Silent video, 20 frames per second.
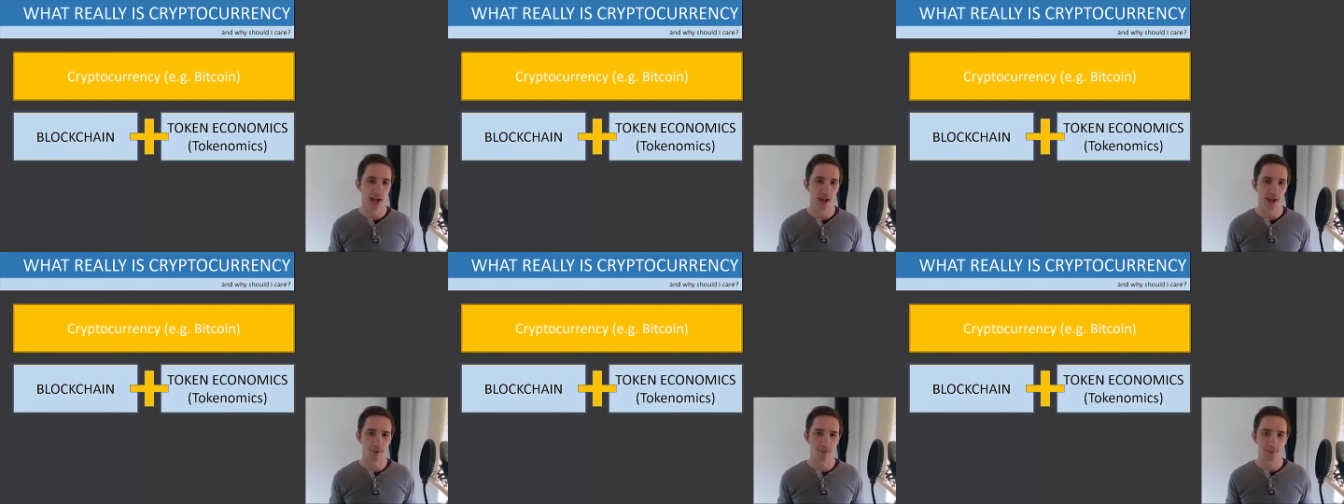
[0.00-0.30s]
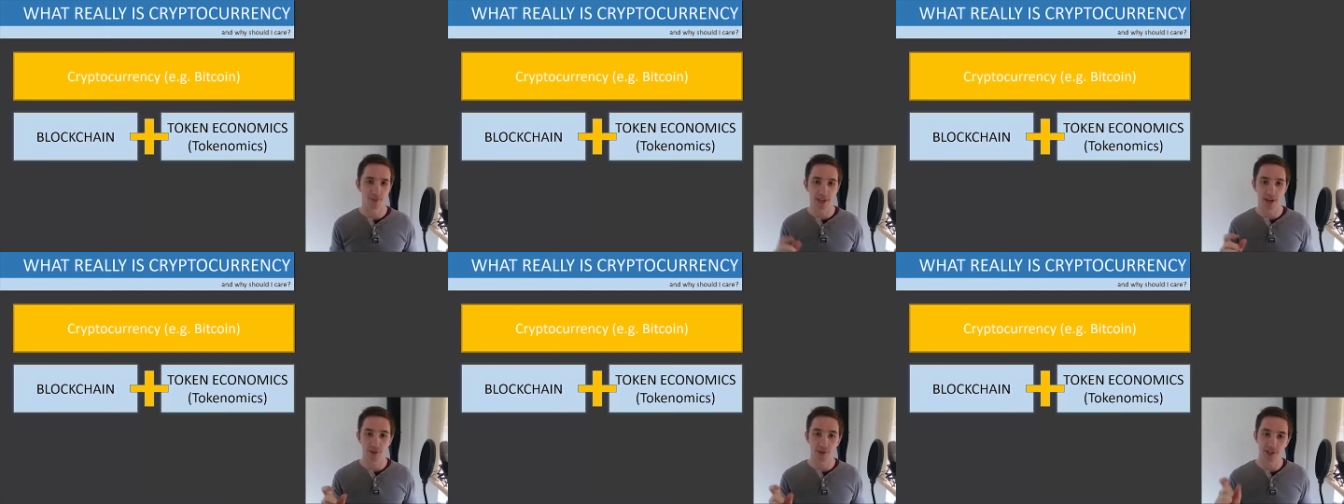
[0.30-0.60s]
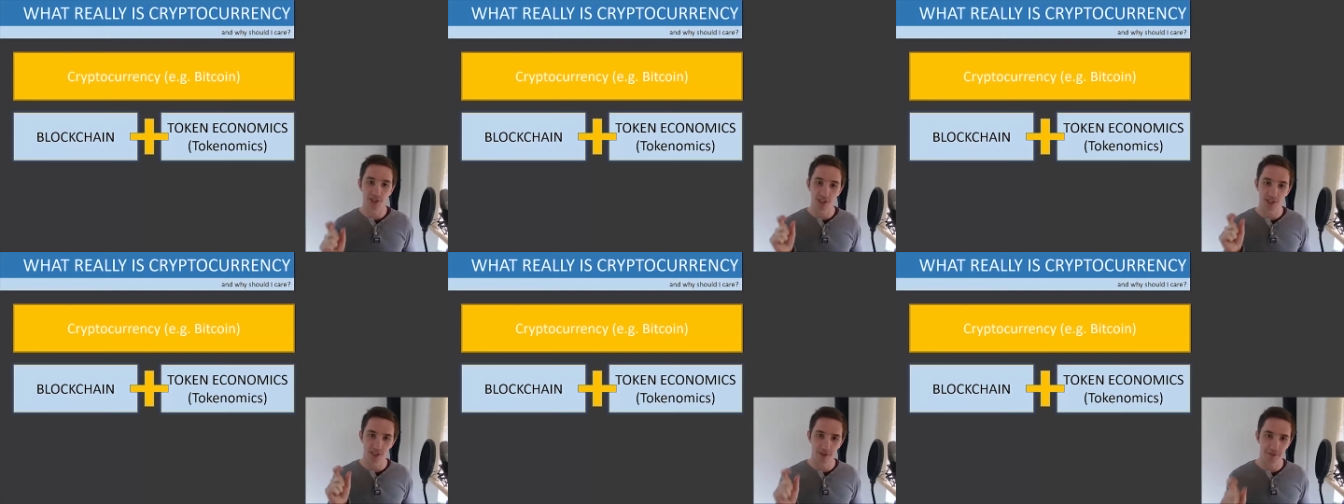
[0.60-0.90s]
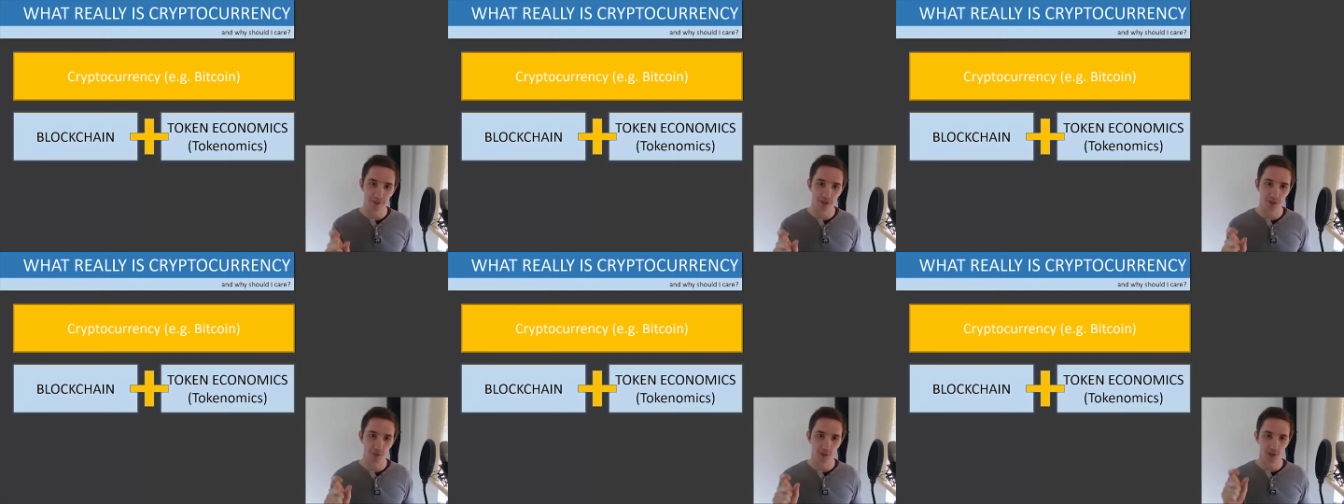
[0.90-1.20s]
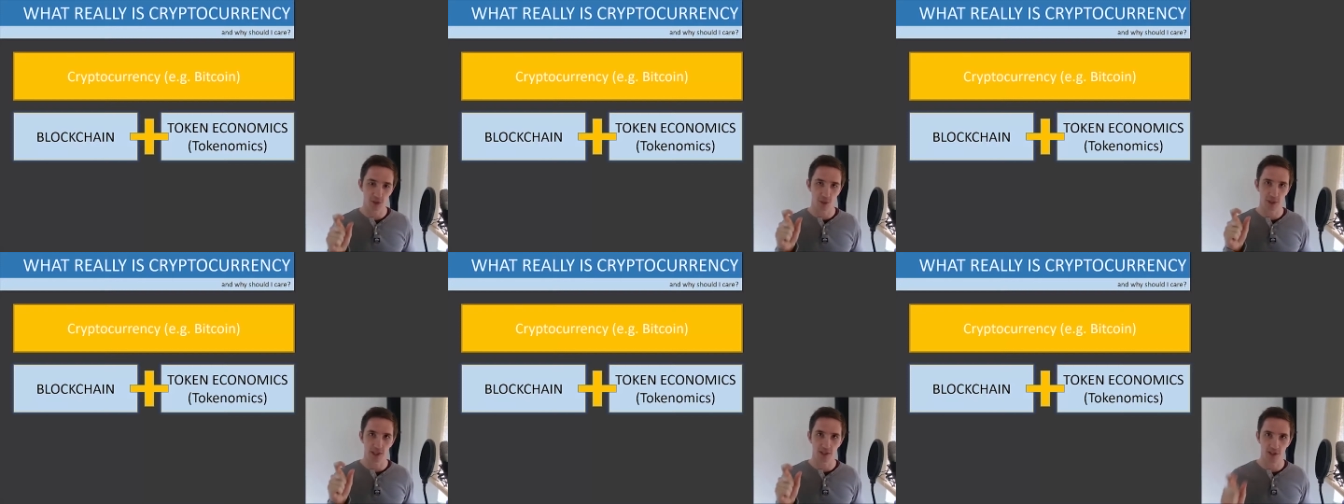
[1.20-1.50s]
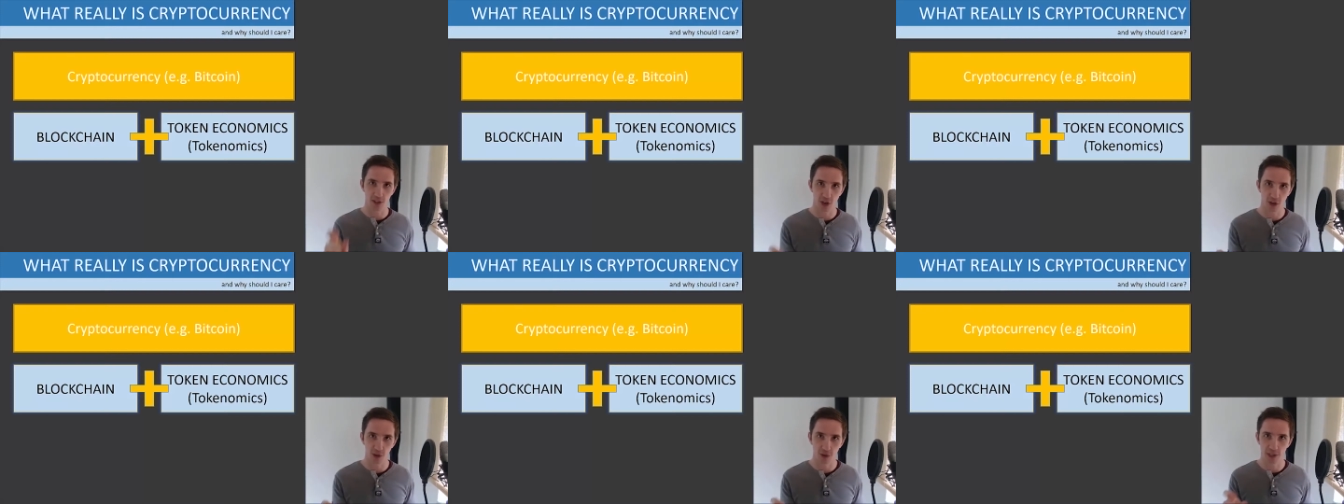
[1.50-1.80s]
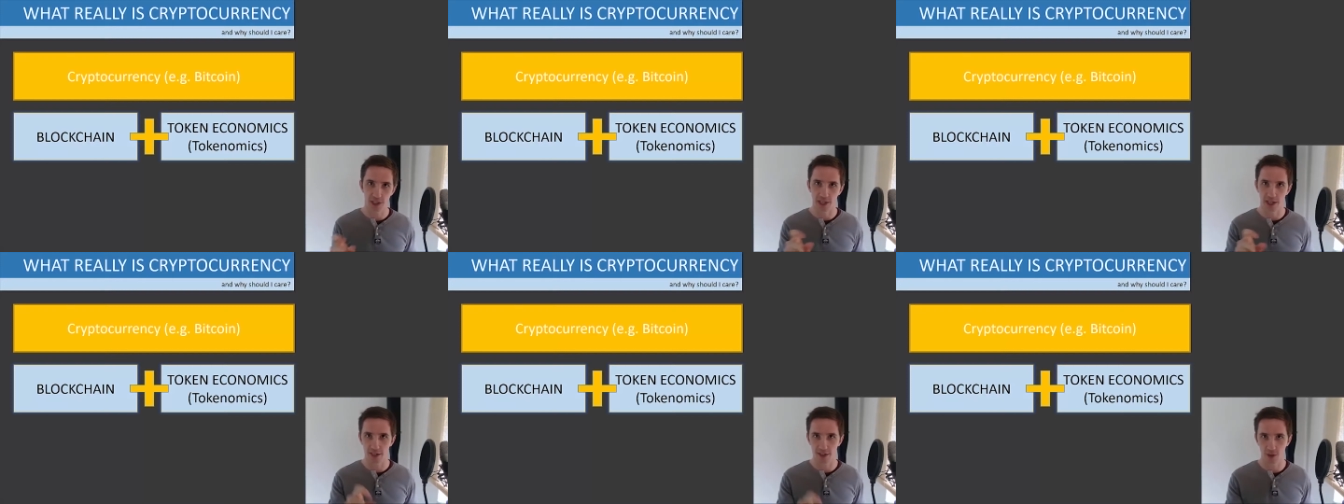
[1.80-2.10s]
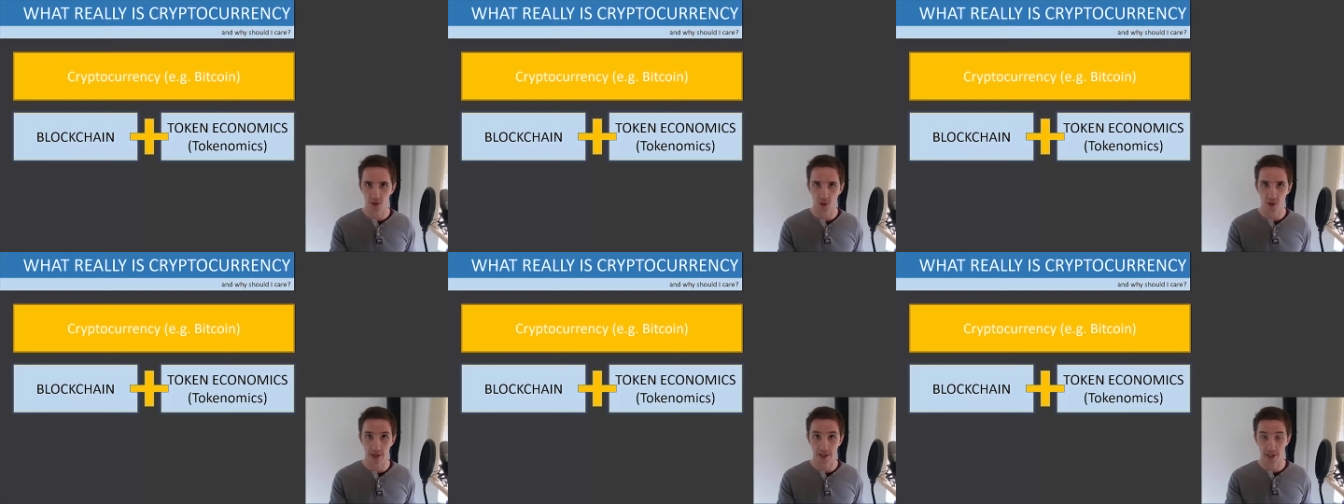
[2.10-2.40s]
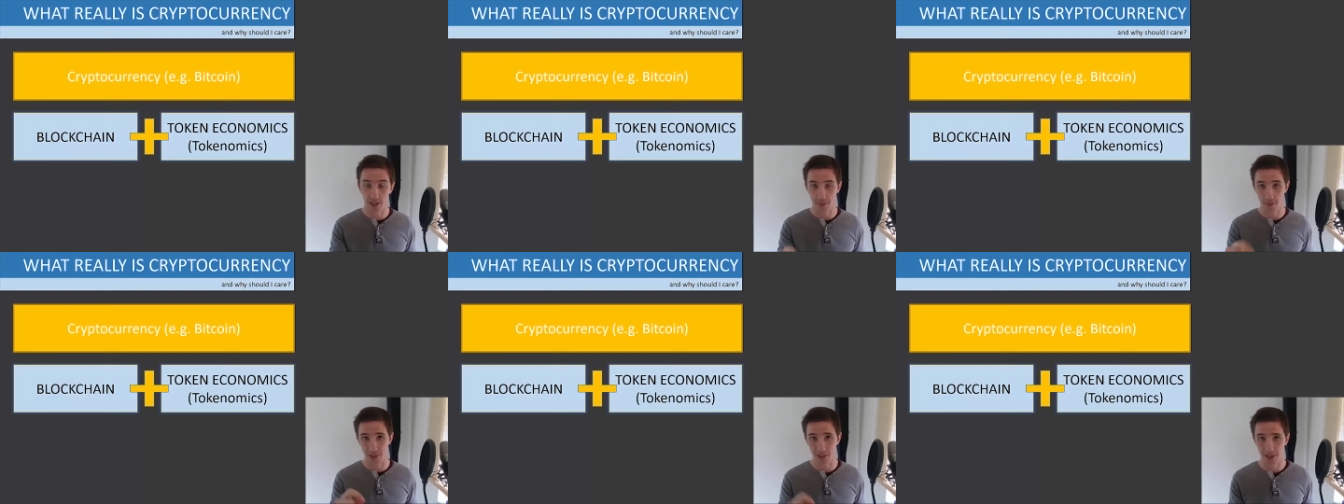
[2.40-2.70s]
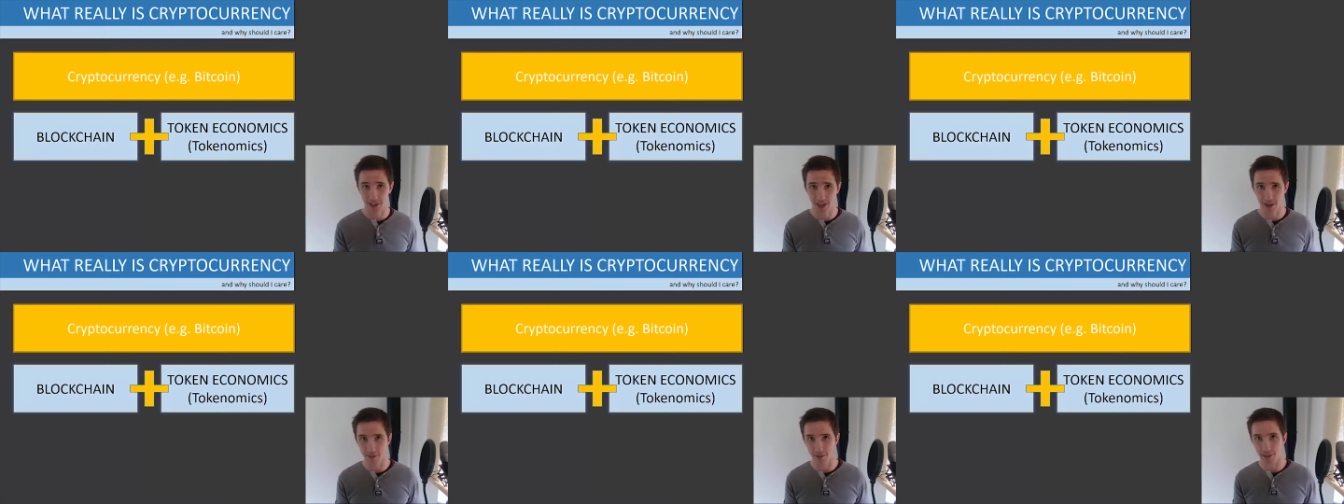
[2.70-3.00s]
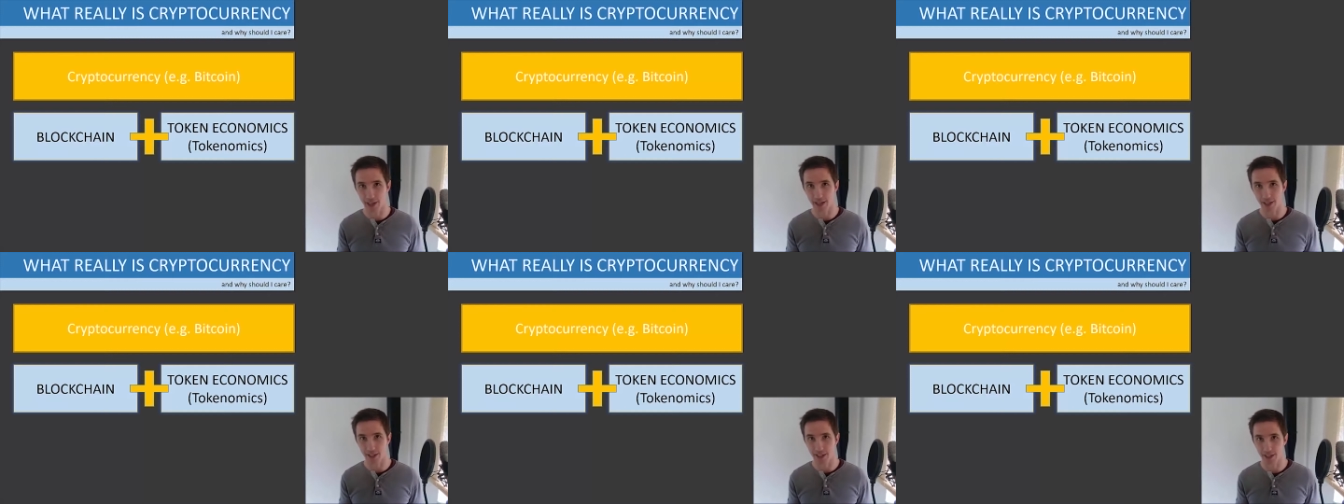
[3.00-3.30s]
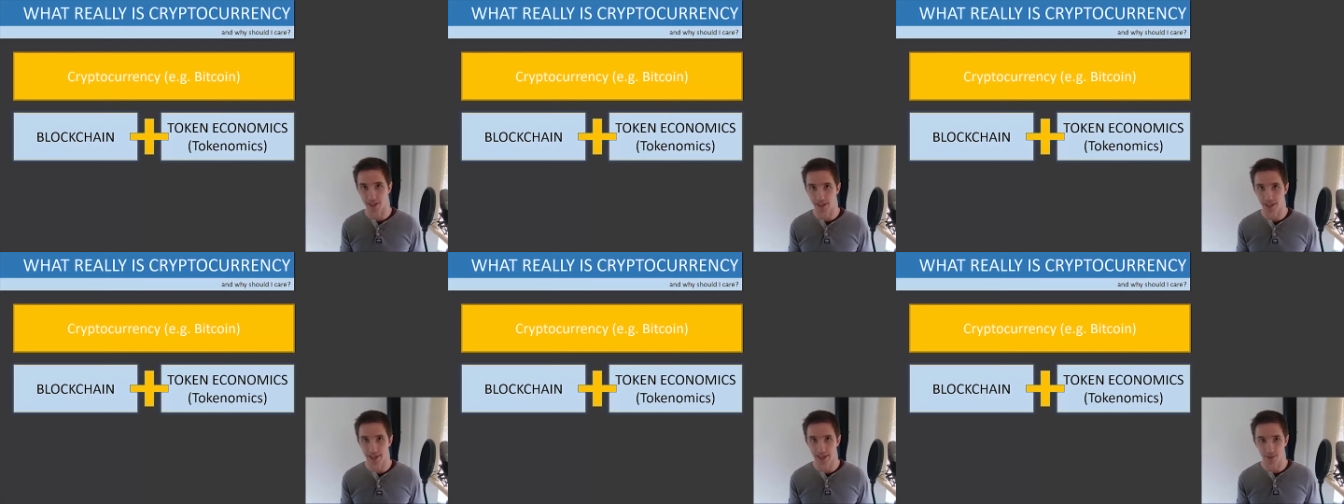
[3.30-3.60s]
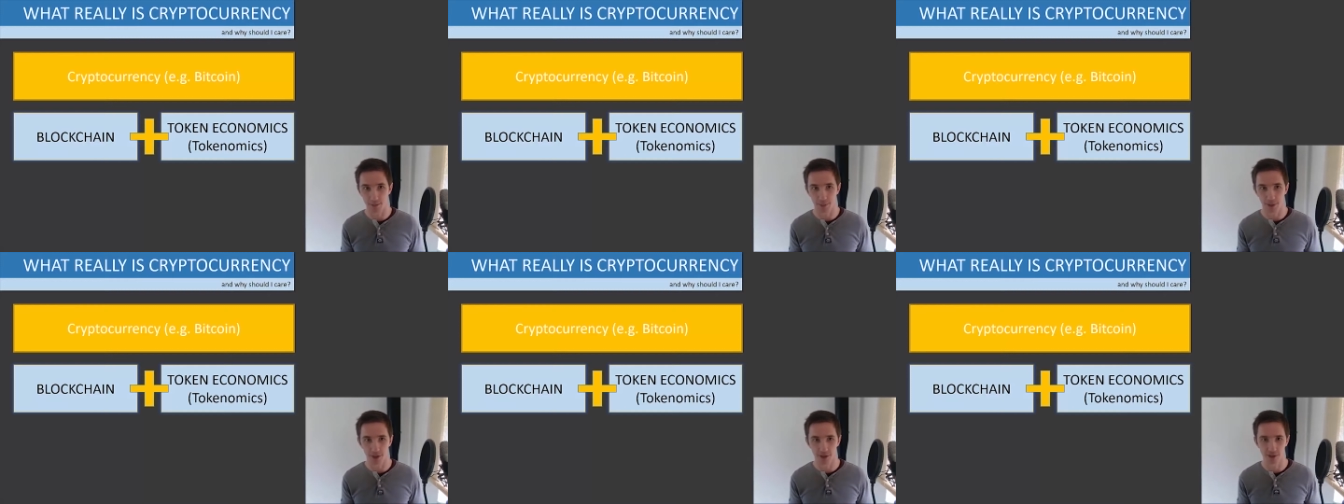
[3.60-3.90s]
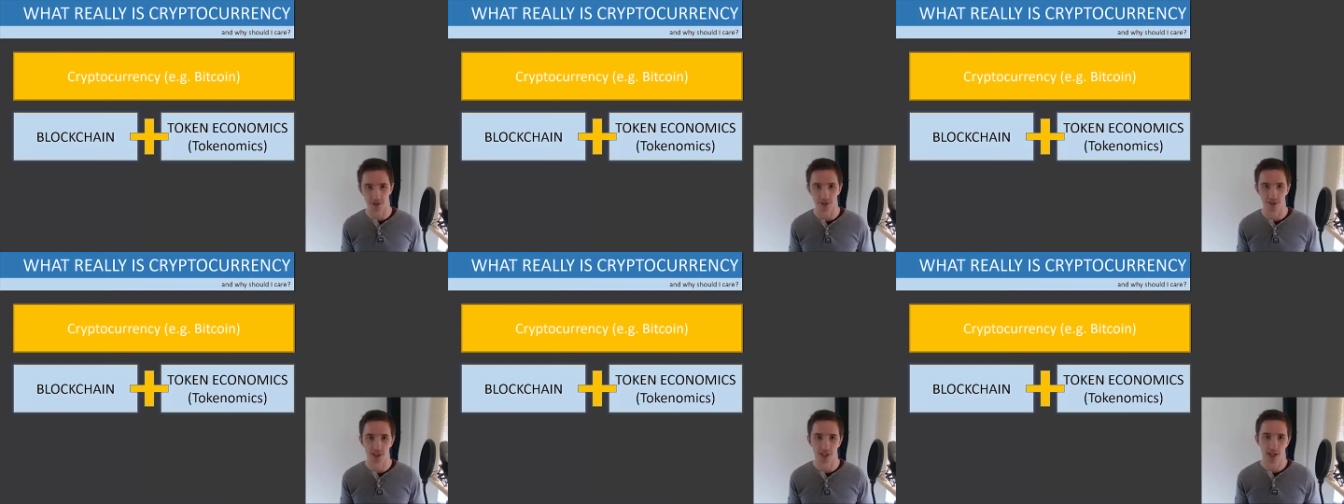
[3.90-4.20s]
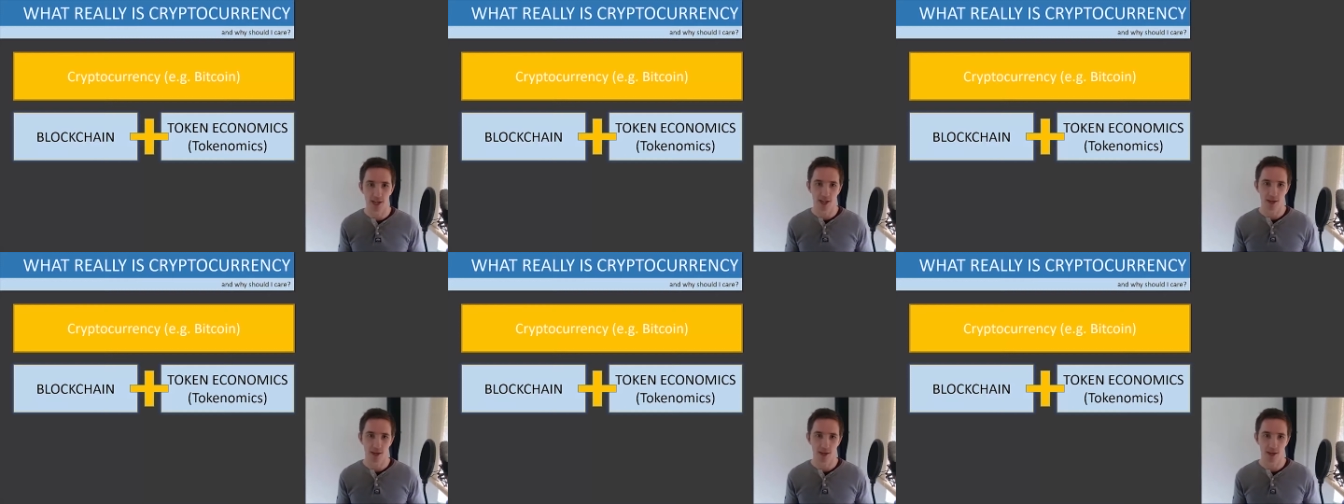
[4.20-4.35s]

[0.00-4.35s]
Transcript: Um, there is a difference between a token and a coin, and I'm going to cover that in a later post.